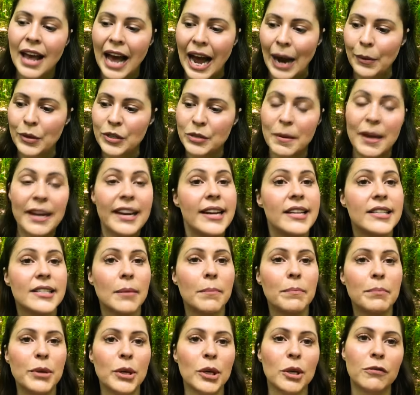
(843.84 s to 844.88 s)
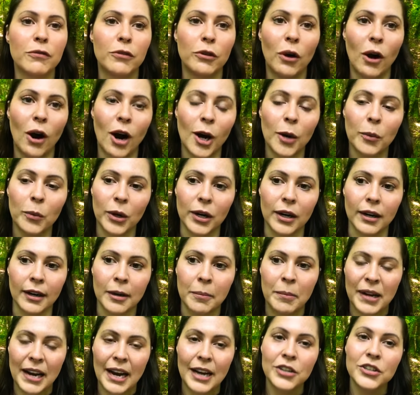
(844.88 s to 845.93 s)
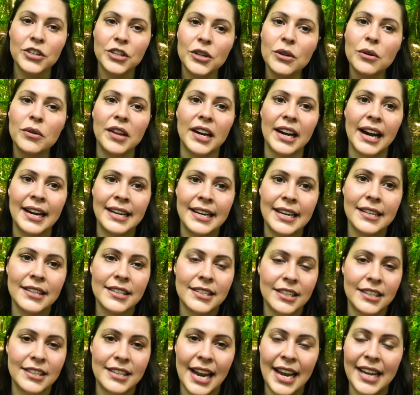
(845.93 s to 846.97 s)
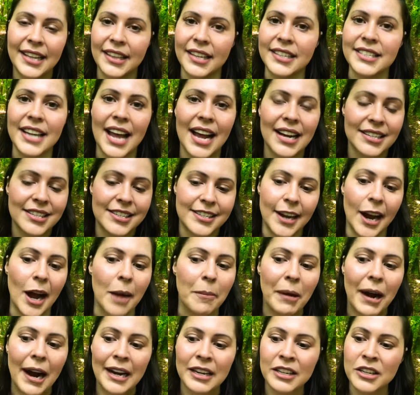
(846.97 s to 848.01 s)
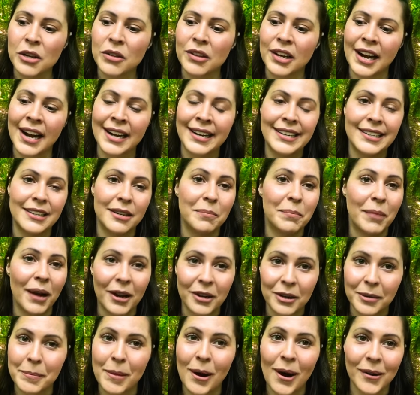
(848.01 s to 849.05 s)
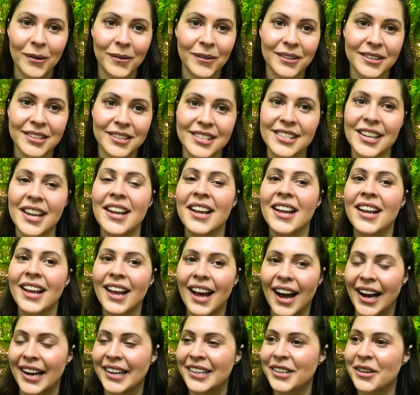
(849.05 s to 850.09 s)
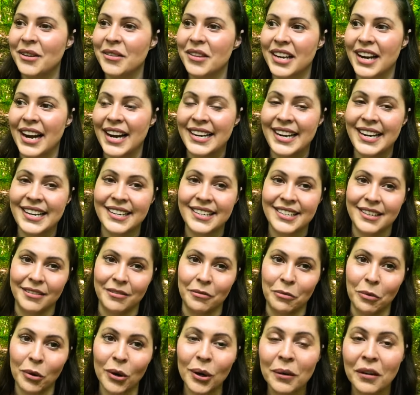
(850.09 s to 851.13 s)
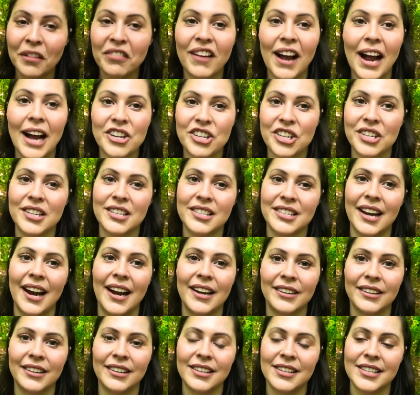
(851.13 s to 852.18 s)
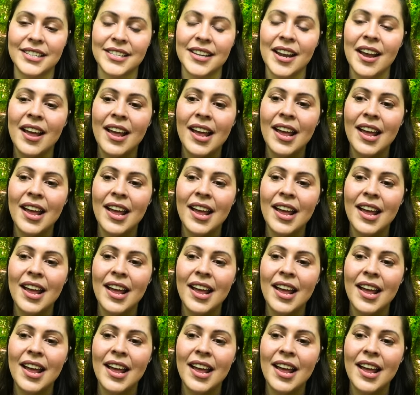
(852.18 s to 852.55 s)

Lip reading: I was making some beautiful artwork, but I knew that I needed to take the next step. I knew that I needed better models. I knew that I needed to work with fashion designers.